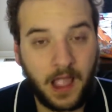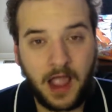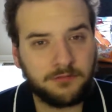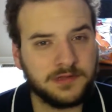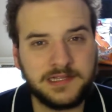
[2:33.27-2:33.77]

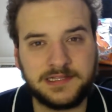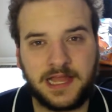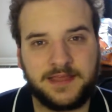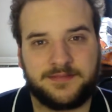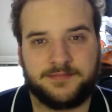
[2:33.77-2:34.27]
I really
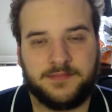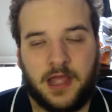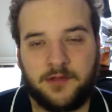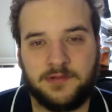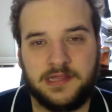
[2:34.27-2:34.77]
like
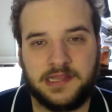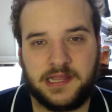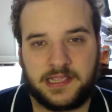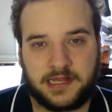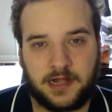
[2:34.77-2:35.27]
I really
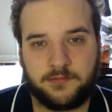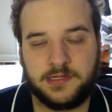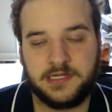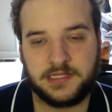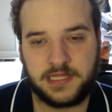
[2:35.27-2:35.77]
like it. I
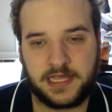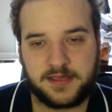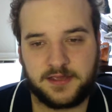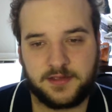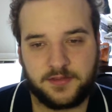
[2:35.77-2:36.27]
really
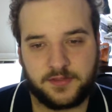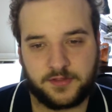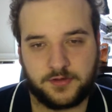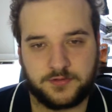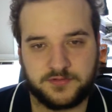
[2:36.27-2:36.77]
like
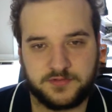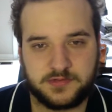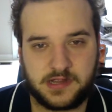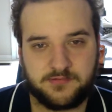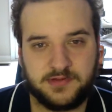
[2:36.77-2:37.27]
those.
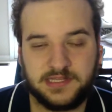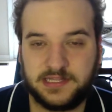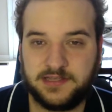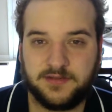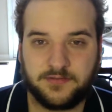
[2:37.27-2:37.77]
I
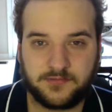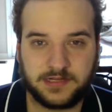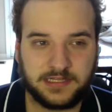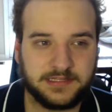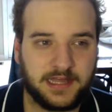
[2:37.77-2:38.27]
really
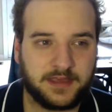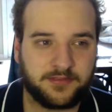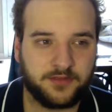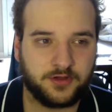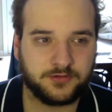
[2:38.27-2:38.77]
really like
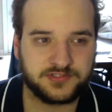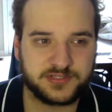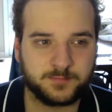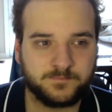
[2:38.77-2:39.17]
those